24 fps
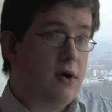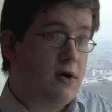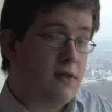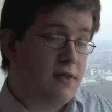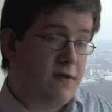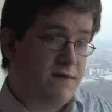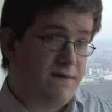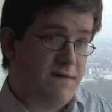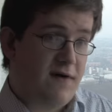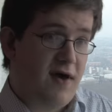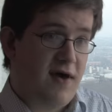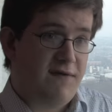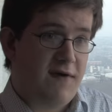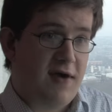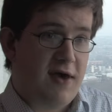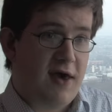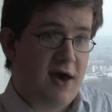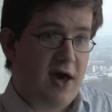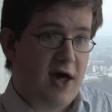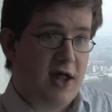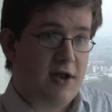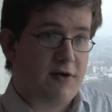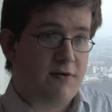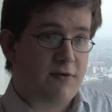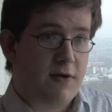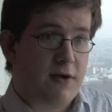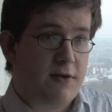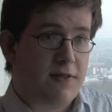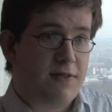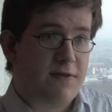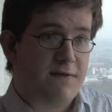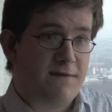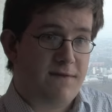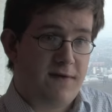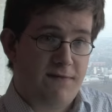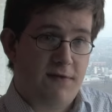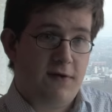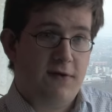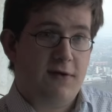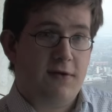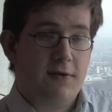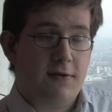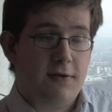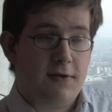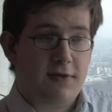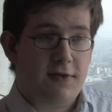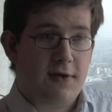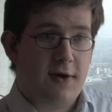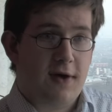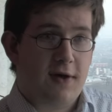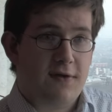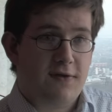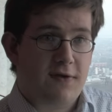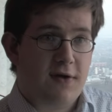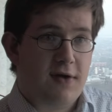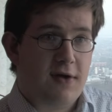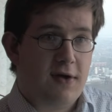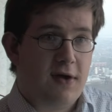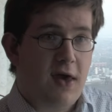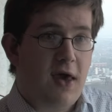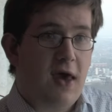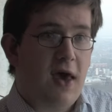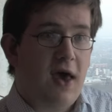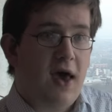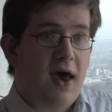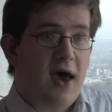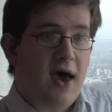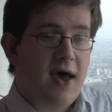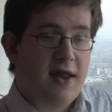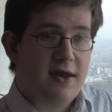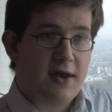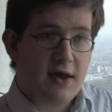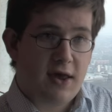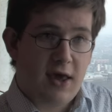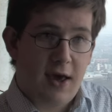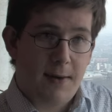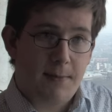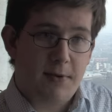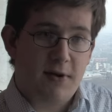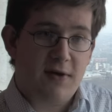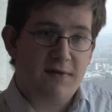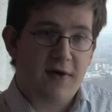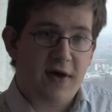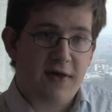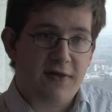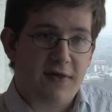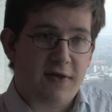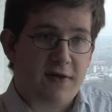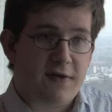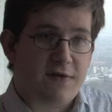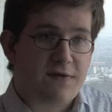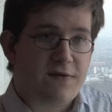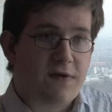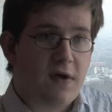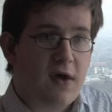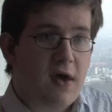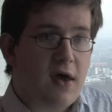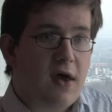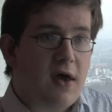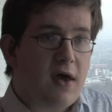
the 5800, the 5230 and a couple of others.